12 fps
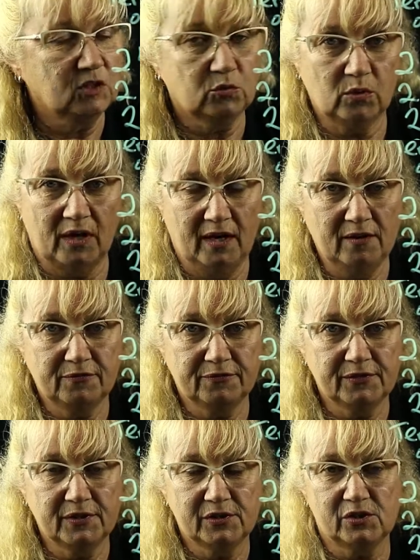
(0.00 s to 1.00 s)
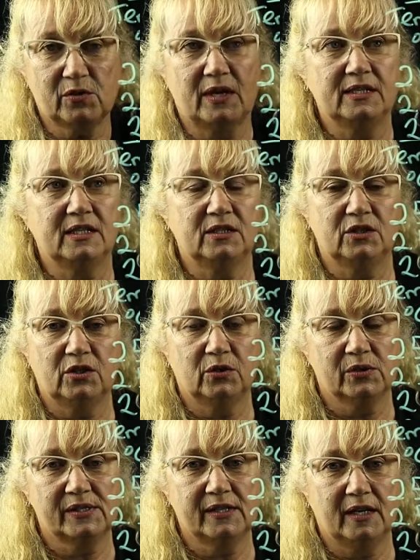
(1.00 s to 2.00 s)
graph straight into
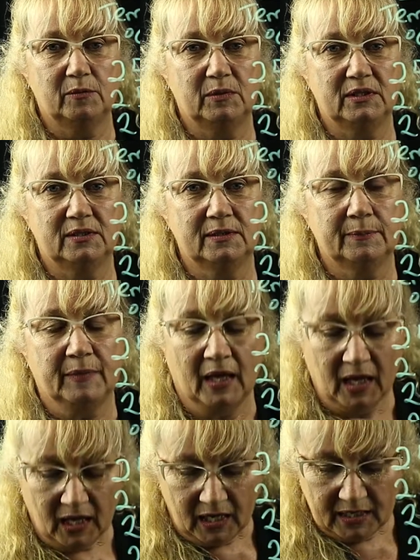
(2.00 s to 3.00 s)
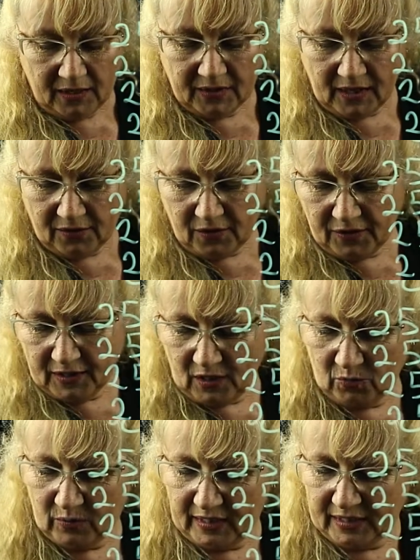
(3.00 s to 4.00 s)
your assignment. Now the other thing I
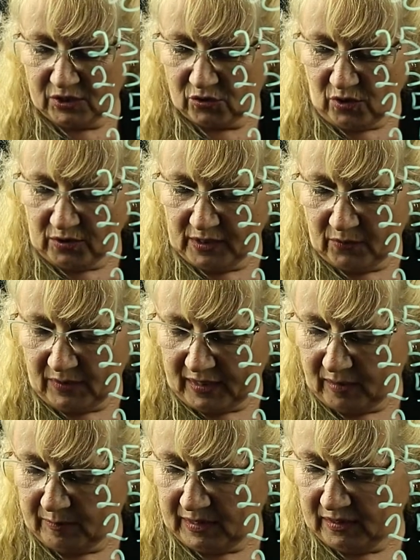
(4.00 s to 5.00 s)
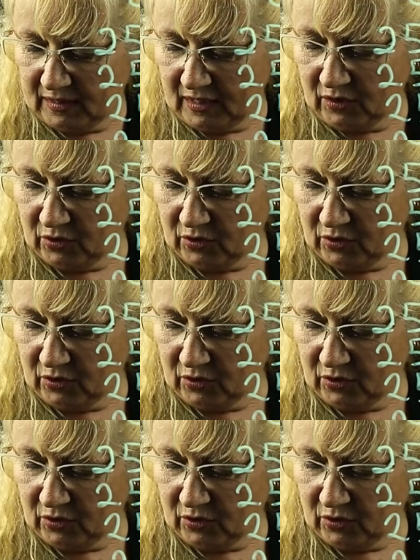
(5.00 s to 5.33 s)
really strongly recommend that